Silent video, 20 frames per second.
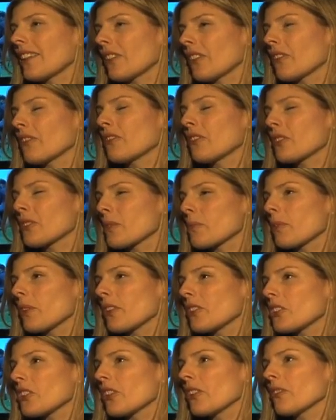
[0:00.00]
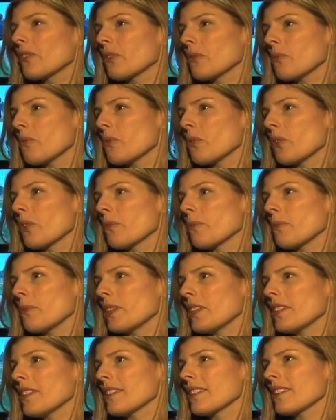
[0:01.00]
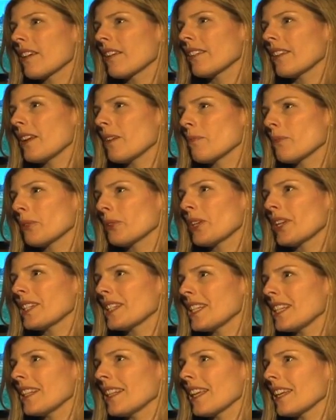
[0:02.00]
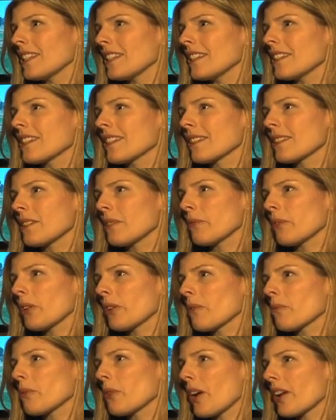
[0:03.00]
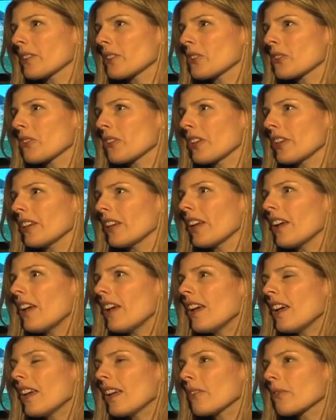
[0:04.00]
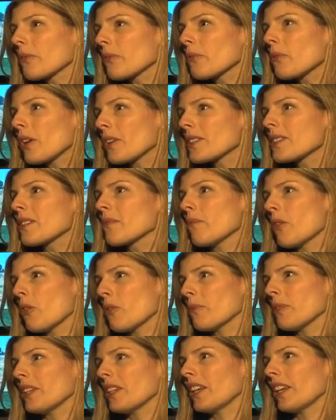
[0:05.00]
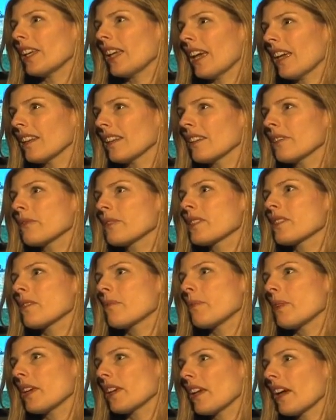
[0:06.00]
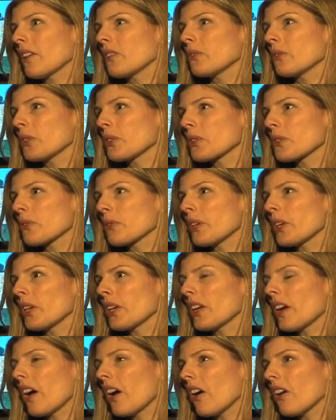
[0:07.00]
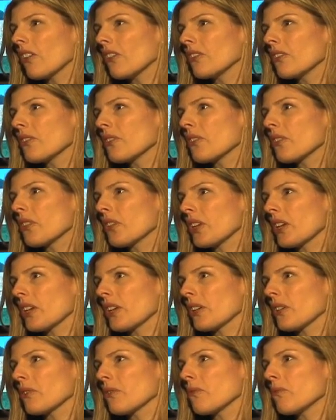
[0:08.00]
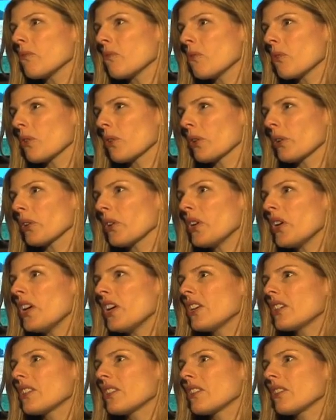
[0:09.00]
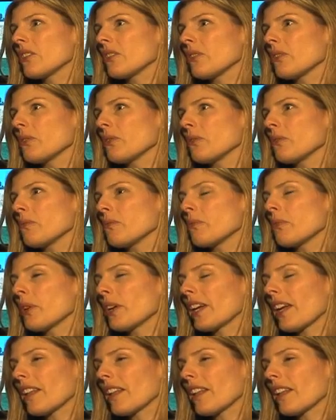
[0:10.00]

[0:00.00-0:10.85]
that the first bloodshed of the war is on April 19, 1861 on Pratt Street, it was the moment again. It was the big anniversary of the war to bring